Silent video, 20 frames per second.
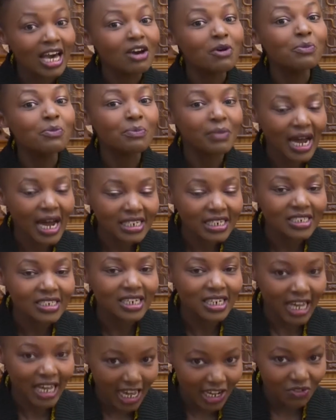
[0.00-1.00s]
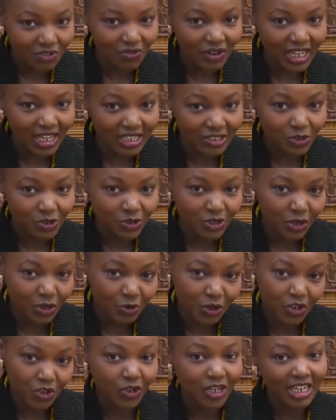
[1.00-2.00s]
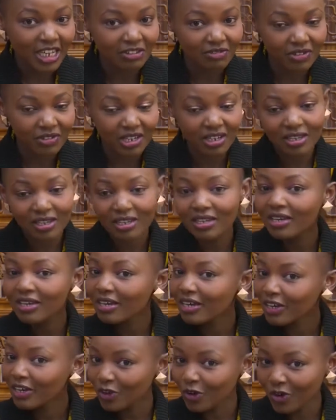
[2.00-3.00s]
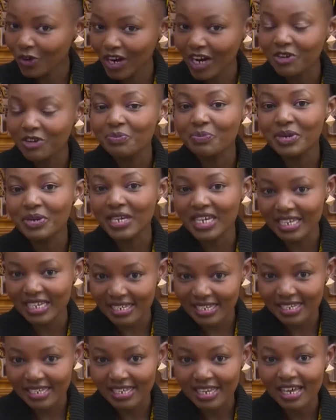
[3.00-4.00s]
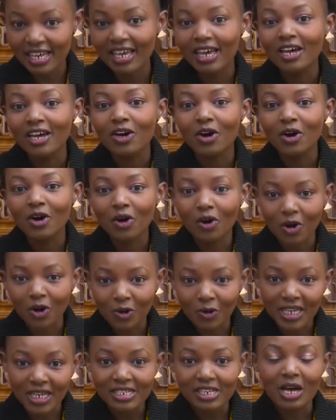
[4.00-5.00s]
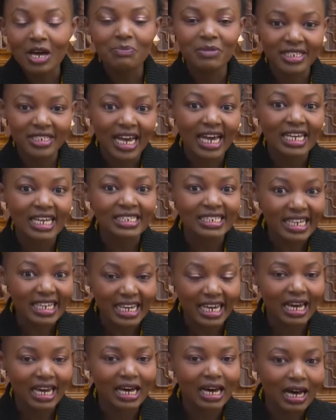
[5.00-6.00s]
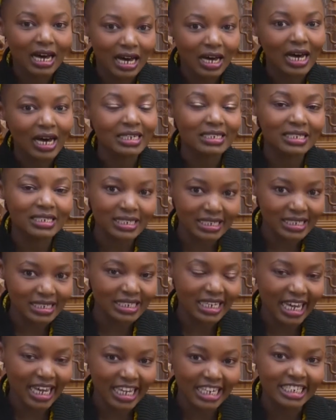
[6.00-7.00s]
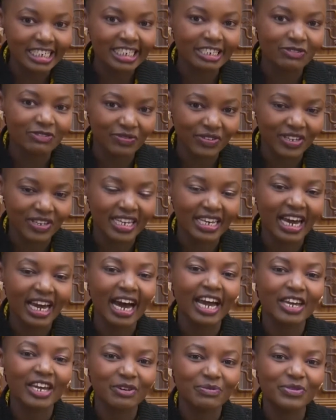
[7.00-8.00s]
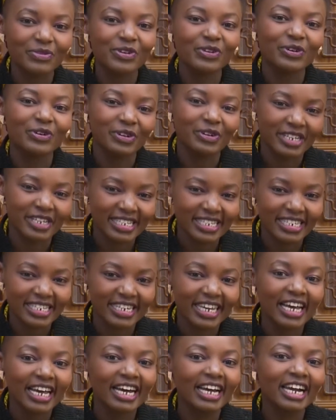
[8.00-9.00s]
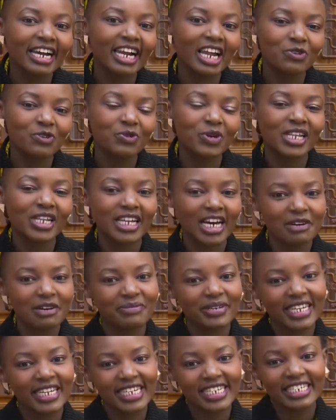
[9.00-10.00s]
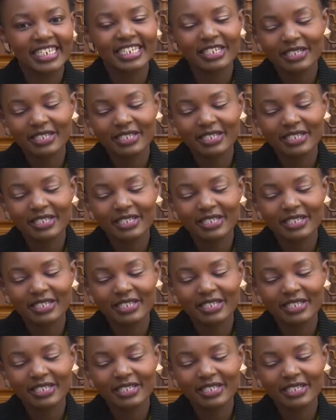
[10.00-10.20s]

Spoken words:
much in advance so that when you're leaving, you're at peace. Always meet us here at CTN TV. I am your host, Gladwell Kameni.